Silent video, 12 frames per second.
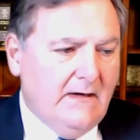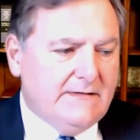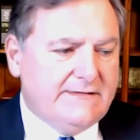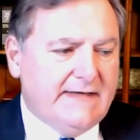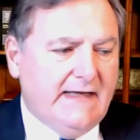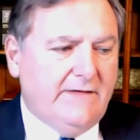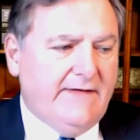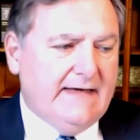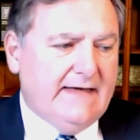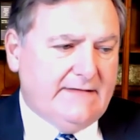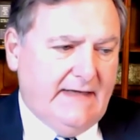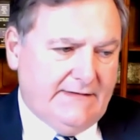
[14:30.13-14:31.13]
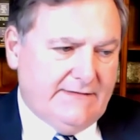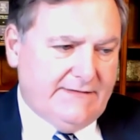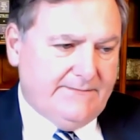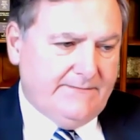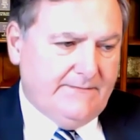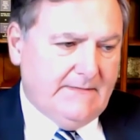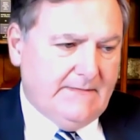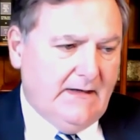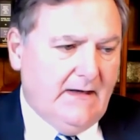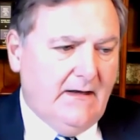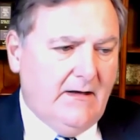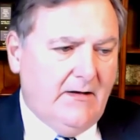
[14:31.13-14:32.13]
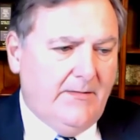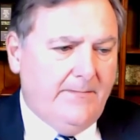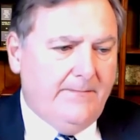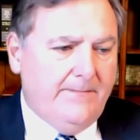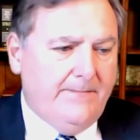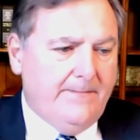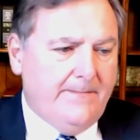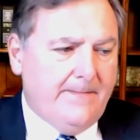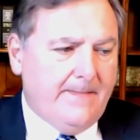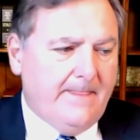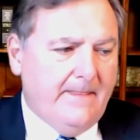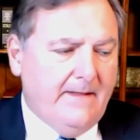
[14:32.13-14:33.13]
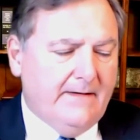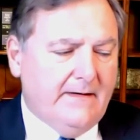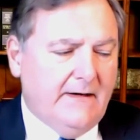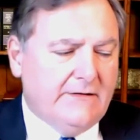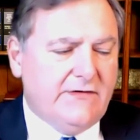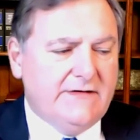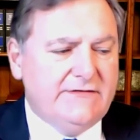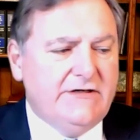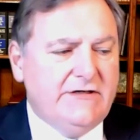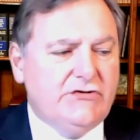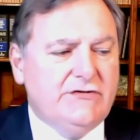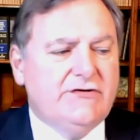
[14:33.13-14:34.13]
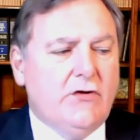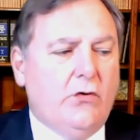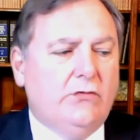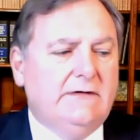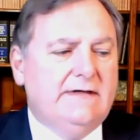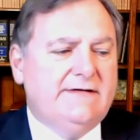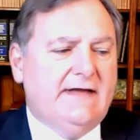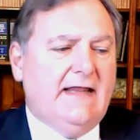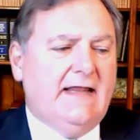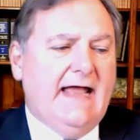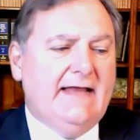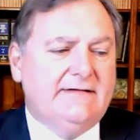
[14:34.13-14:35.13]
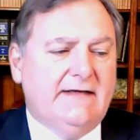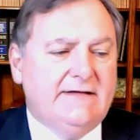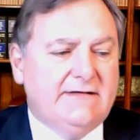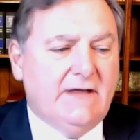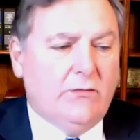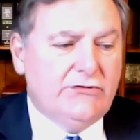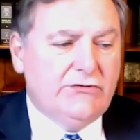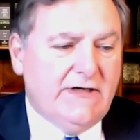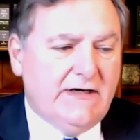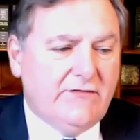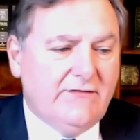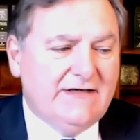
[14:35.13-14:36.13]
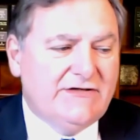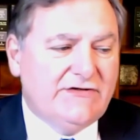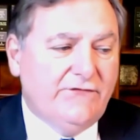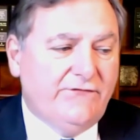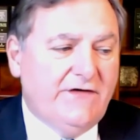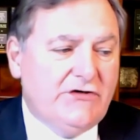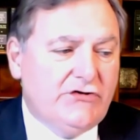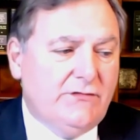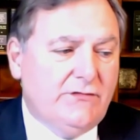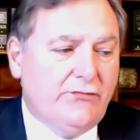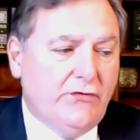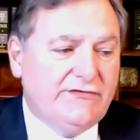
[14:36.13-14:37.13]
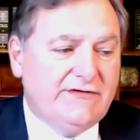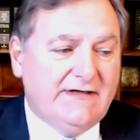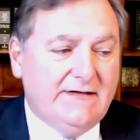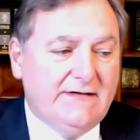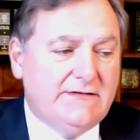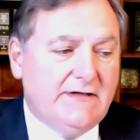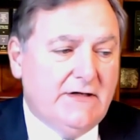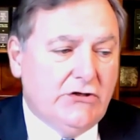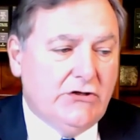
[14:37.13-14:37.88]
Sale of assets. A trustee should only sell assets that will generate sufficient proceeds